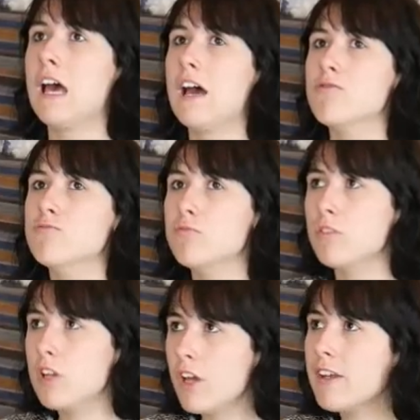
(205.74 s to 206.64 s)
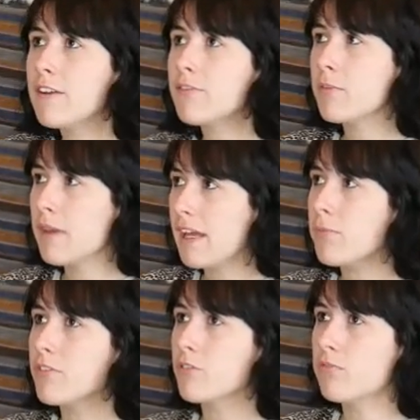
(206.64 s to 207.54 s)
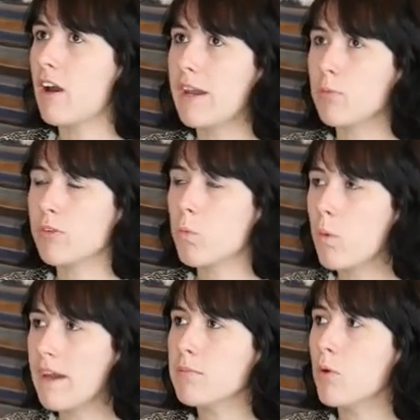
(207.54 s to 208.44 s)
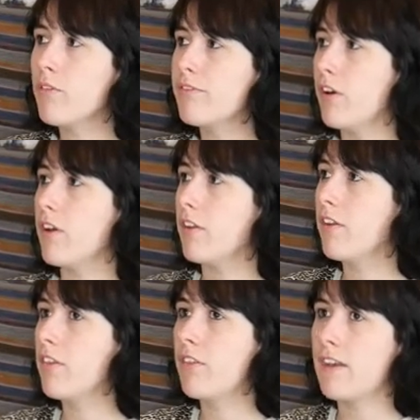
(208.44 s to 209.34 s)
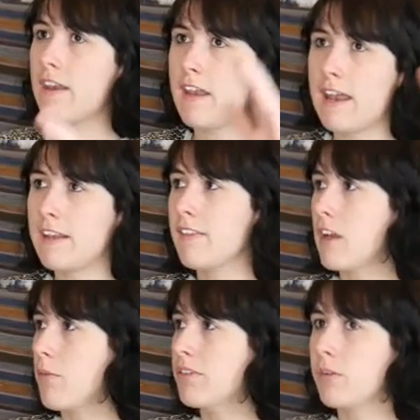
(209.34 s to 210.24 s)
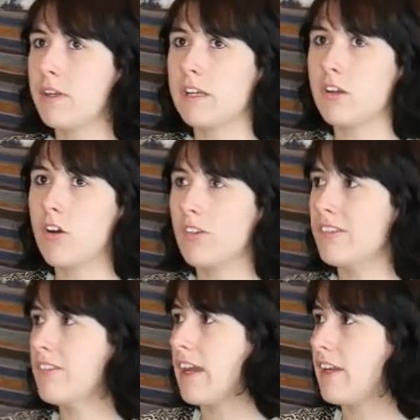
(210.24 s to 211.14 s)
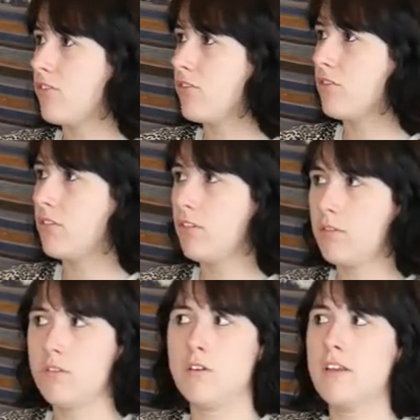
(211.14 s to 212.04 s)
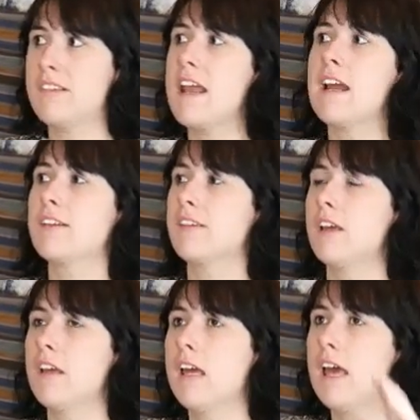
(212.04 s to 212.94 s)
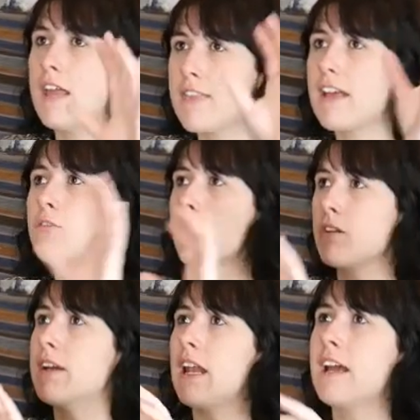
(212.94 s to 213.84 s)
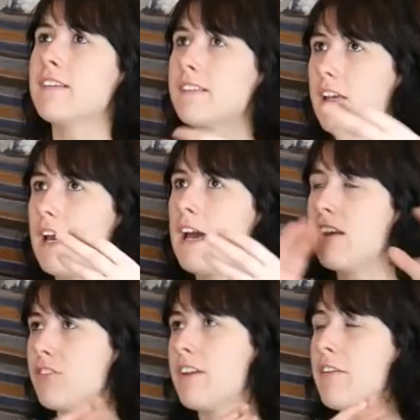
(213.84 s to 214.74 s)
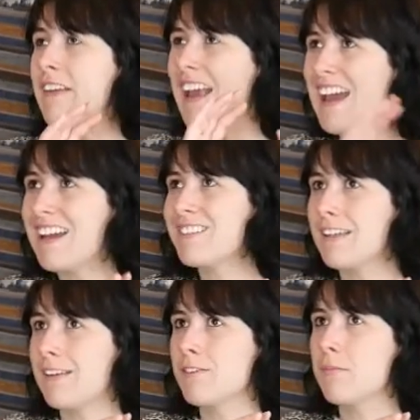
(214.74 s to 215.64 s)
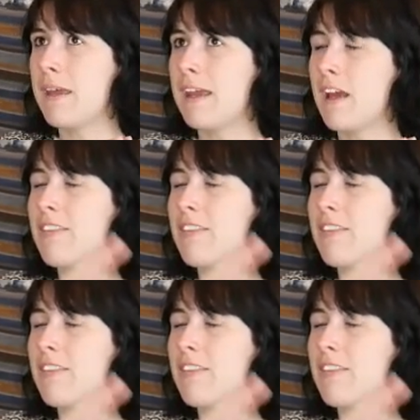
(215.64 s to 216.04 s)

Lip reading: And learning from him to write was way more fun than anything I was doing on stage as an actor. And that's when I realised, actually, I don't think acting is for me.